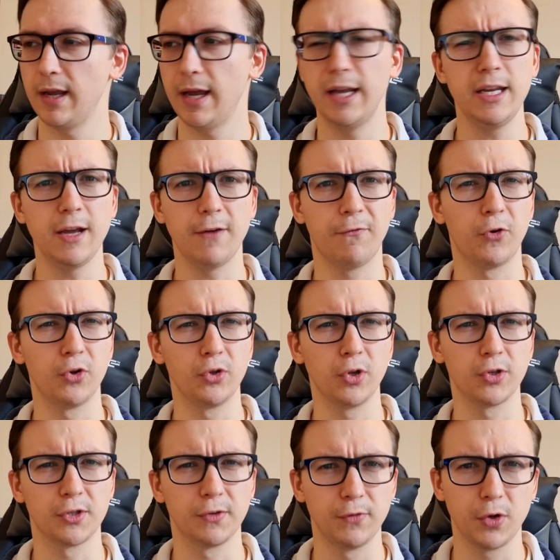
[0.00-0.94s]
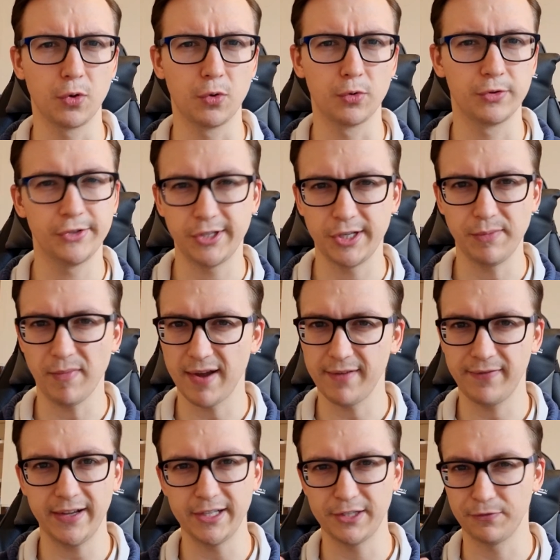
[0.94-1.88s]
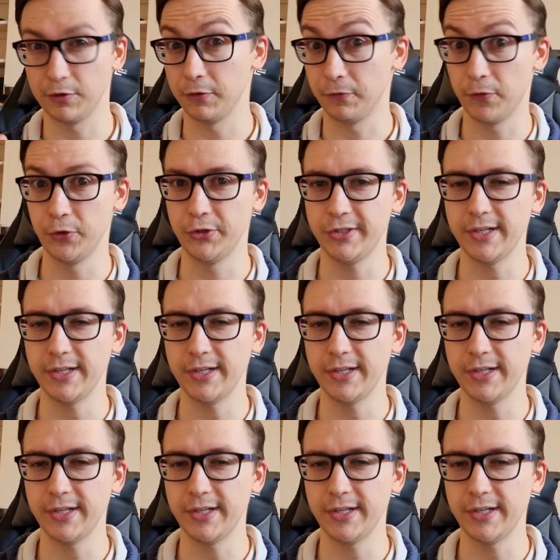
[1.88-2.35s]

And yeah, for those of you who see my face for the first